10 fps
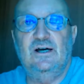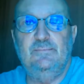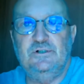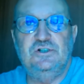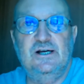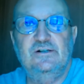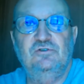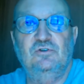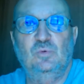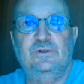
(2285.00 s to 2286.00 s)
time, in
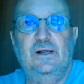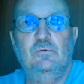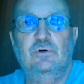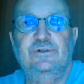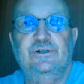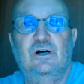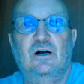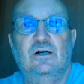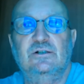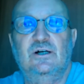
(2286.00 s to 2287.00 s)
Genesis, when they were in the
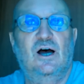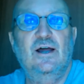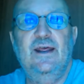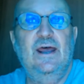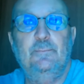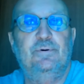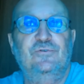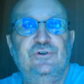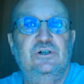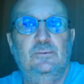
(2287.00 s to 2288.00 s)
garden, God had
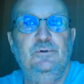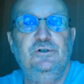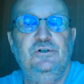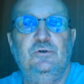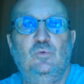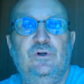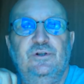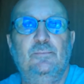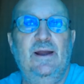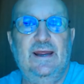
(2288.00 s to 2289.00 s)
perfect communion
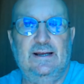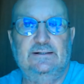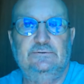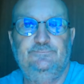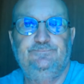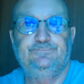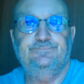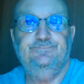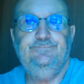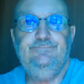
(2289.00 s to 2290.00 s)
with the man.
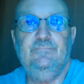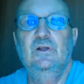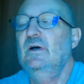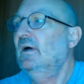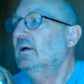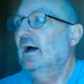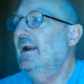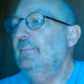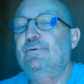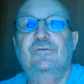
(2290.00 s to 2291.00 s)

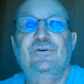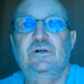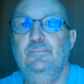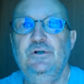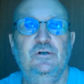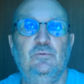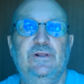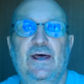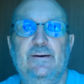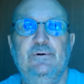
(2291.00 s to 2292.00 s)
God had perfect communion
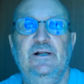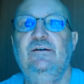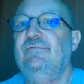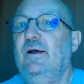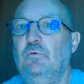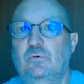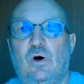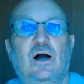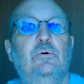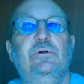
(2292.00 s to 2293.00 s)
with Adam and Eve. They would
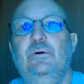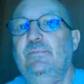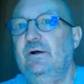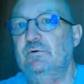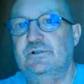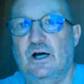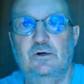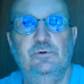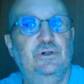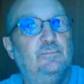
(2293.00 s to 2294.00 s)
walk with him. They would
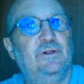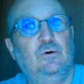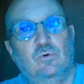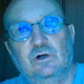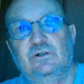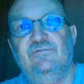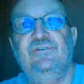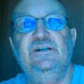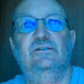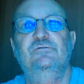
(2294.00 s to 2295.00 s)
talk with him. They'd work the
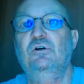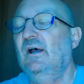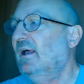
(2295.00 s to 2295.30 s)
fields.